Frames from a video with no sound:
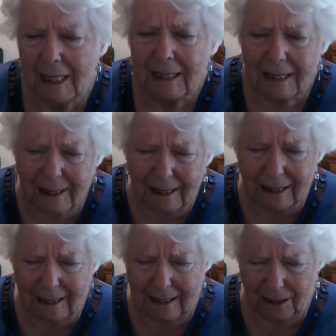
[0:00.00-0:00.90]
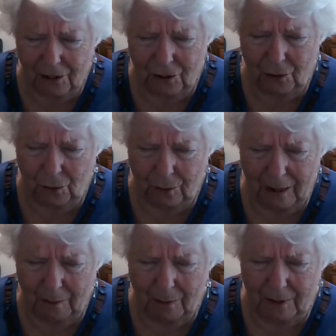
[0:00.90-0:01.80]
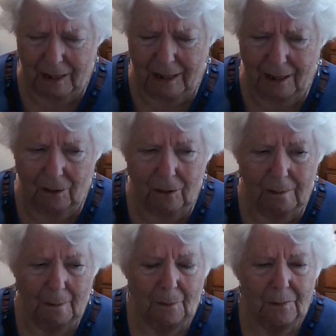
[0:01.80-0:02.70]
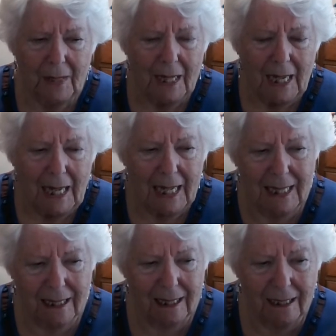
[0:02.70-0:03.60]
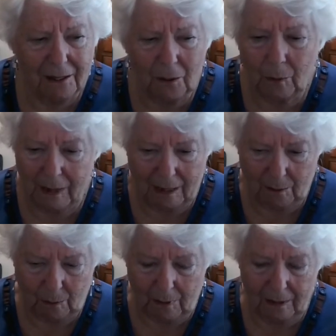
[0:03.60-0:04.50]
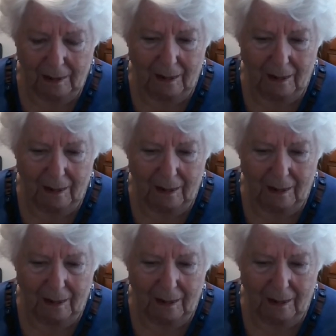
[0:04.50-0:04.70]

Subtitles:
The second little story I want to tell is another weird one.